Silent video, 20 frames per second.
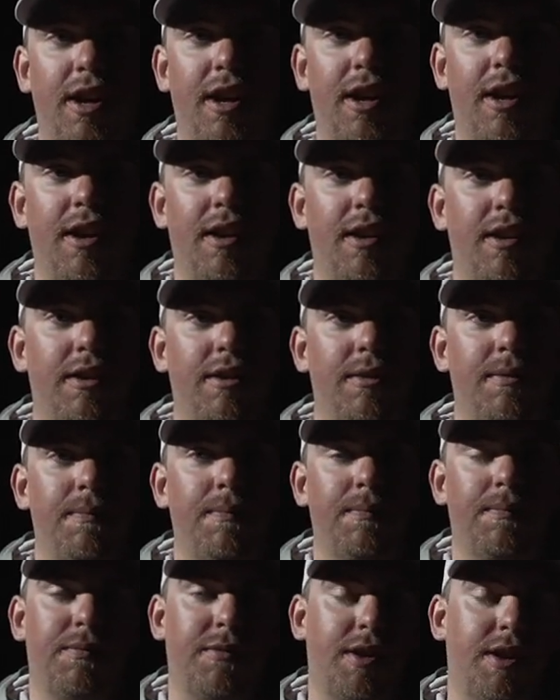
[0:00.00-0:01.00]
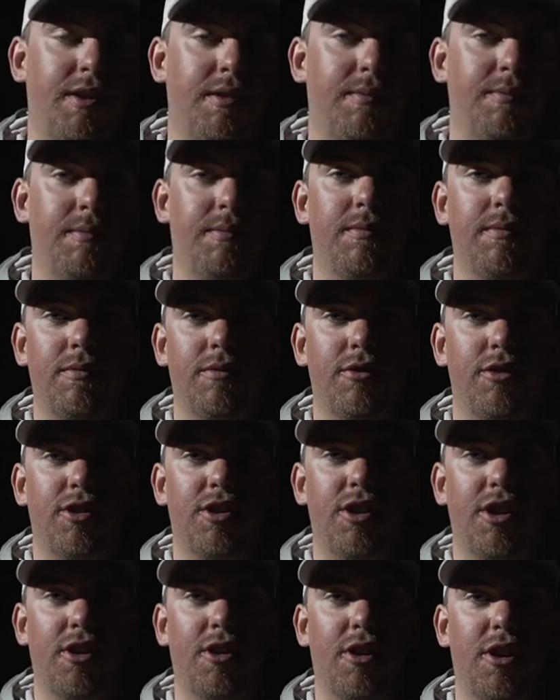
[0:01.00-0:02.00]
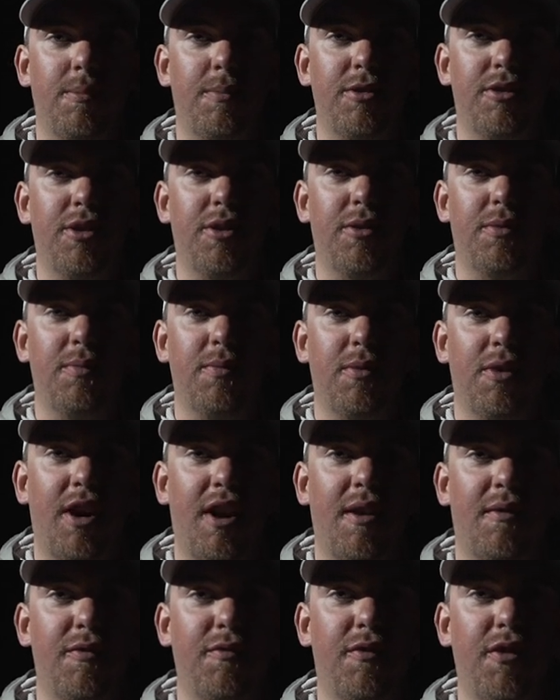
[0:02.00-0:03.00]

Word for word: and yeah, just another episode. We're having